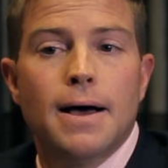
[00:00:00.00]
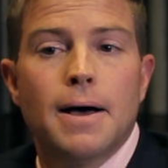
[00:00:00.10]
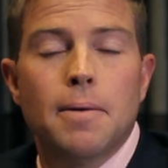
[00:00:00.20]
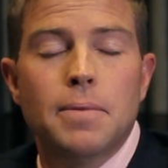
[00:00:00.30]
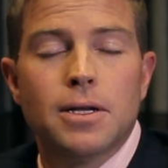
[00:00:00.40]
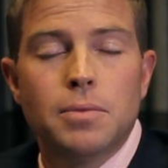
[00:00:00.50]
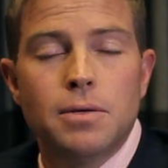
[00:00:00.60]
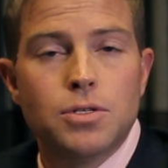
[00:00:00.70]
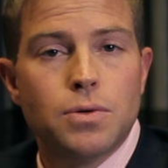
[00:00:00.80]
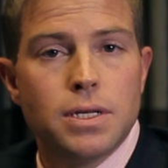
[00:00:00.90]
Um, it'll
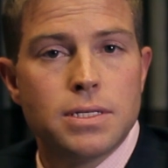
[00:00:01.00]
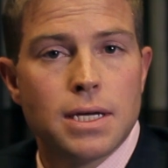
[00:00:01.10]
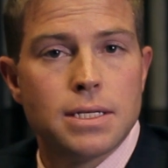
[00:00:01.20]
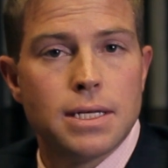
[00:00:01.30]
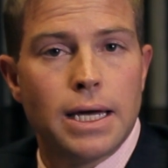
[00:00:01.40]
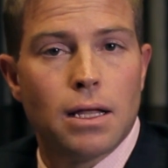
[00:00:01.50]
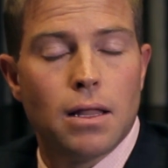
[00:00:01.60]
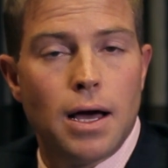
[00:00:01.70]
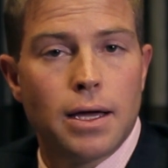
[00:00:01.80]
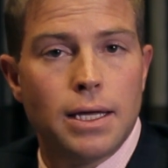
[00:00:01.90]
be between six and nine
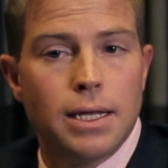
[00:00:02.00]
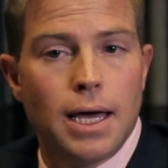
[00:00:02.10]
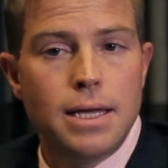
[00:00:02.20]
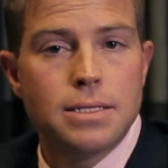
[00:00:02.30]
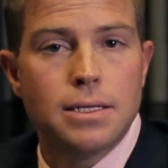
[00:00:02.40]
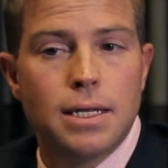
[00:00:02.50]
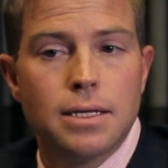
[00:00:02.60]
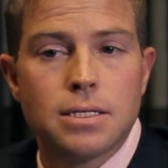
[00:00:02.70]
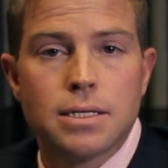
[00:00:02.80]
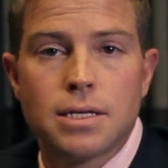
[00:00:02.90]
o'clock at night,
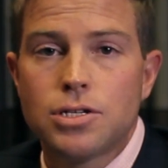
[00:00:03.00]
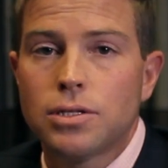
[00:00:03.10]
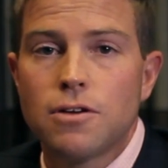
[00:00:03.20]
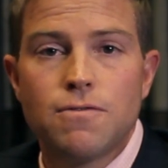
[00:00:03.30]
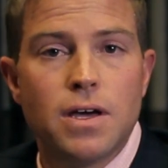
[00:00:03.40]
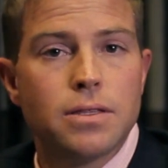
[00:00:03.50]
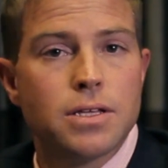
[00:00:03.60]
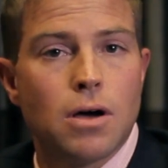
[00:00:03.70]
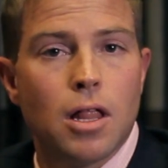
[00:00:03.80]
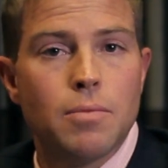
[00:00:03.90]
and it's essentially an event
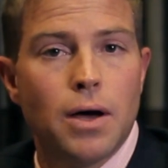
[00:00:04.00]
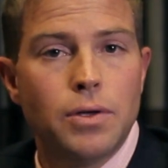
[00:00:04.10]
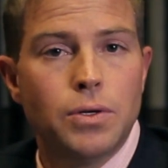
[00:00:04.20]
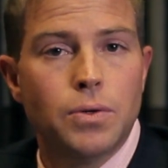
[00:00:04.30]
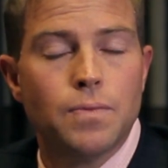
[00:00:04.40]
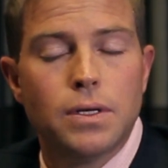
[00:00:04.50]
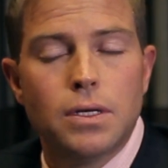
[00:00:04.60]
that's all about you.